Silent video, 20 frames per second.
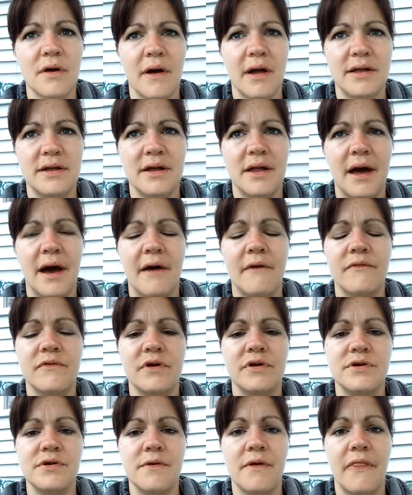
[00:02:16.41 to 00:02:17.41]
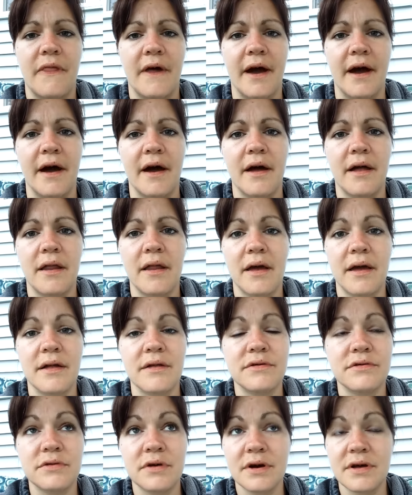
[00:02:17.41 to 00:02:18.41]
I did have to do that.
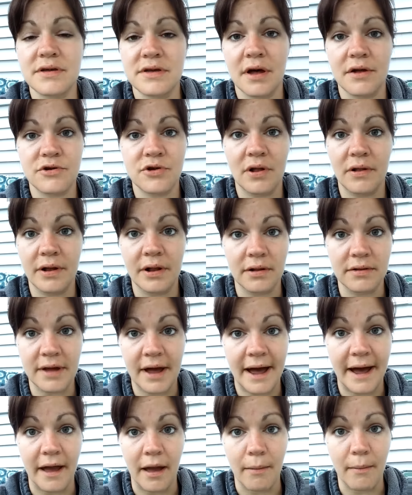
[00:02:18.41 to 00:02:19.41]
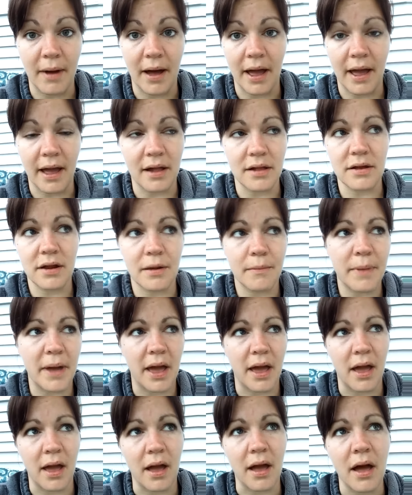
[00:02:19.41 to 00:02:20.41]
It took such a little time. I ended up
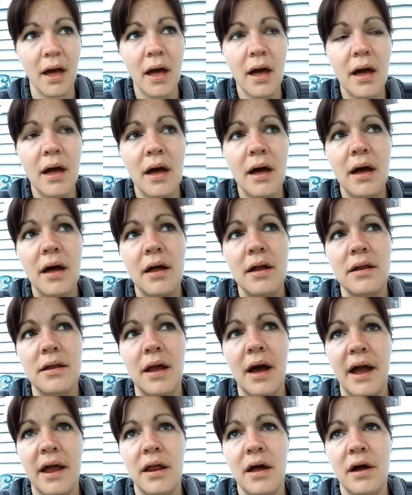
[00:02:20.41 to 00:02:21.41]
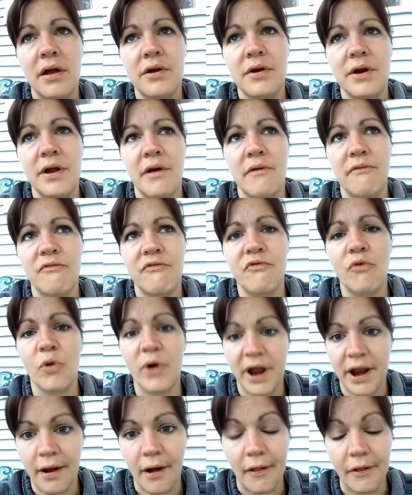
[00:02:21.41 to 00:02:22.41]
paying
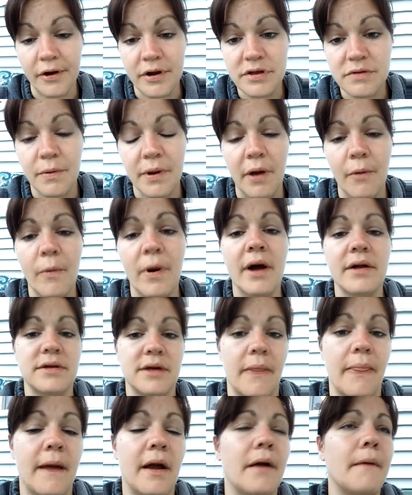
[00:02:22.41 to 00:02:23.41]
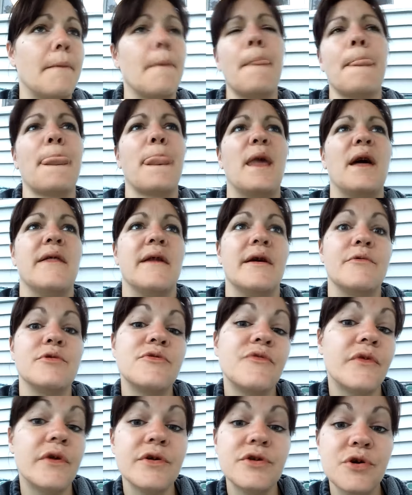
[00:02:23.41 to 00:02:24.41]
$940 when I walked in there, and that
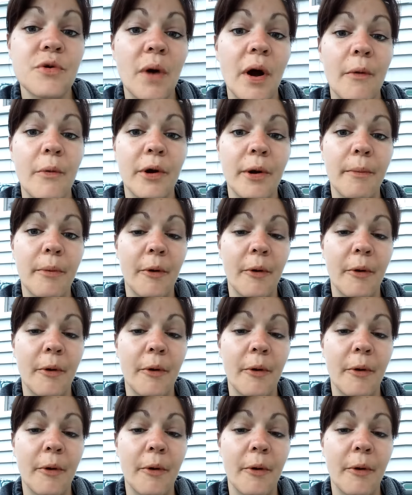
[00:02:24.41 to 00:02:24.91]
was for a 2-hour